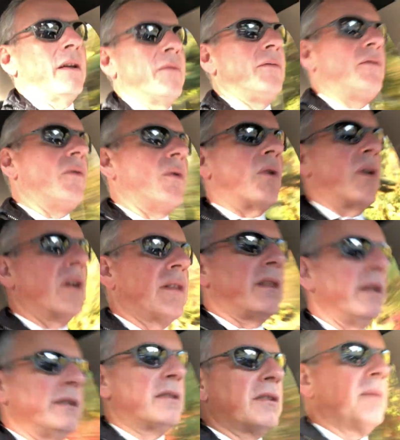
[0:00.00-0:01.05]
and forth,
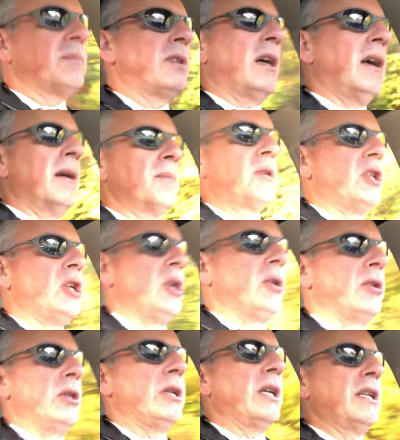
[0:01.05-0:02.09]
and sometimes, you
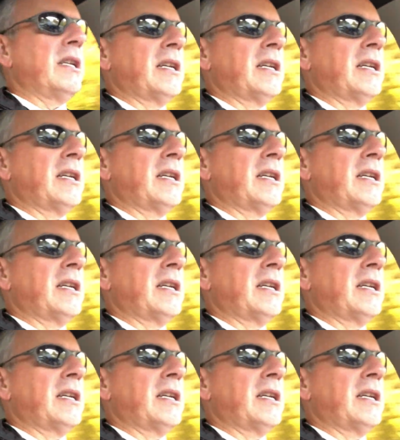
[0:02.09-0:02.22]
get in